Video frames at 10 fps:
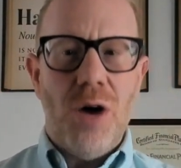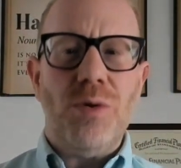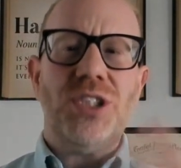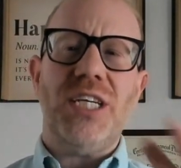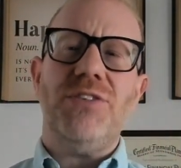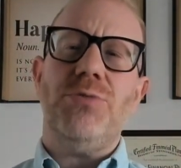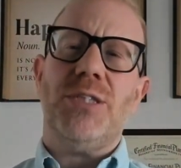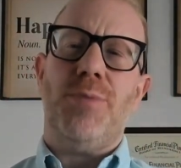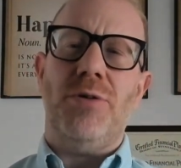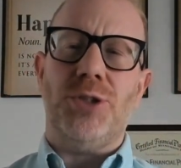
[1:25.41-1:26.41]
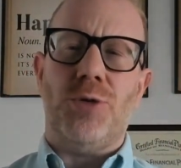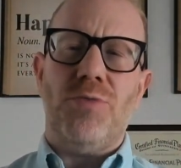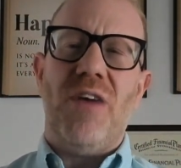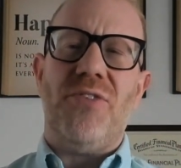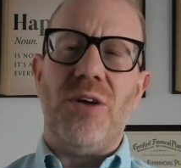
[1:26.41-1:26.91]
which gives you exposure to
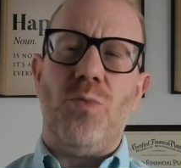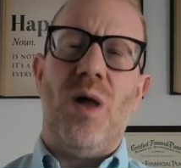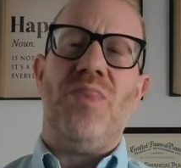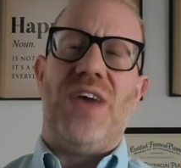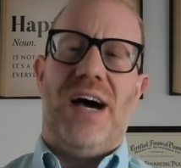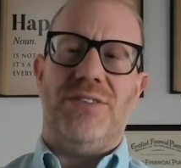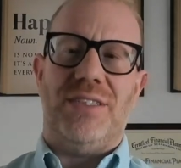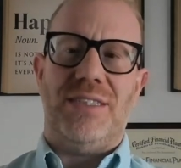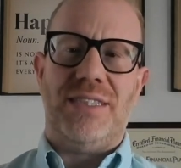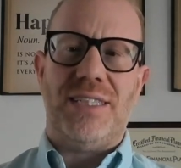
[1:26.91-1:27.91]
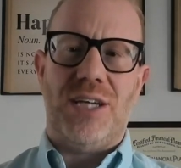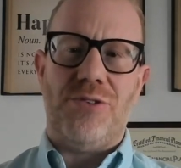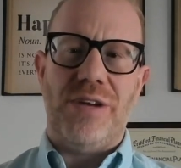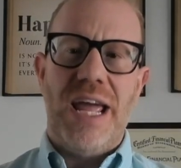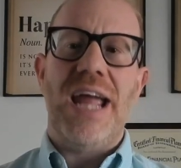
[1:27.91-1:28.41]
roughly
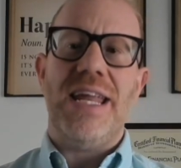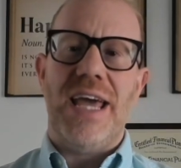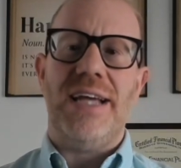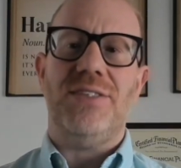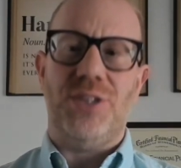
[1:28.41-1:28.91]
1,688